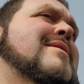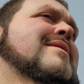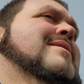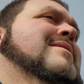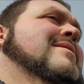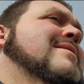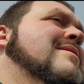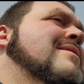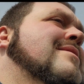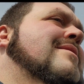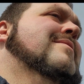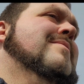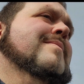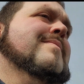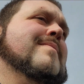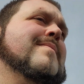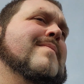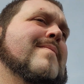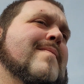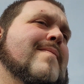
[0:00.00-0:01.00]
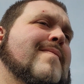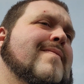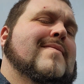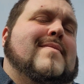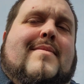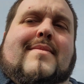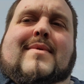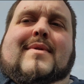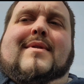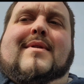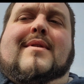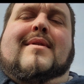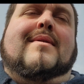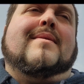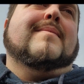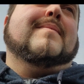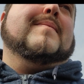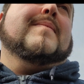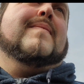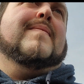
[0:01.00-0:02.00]
There is a difference
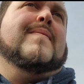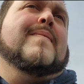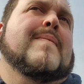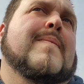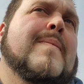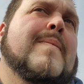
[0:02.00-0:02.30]
between male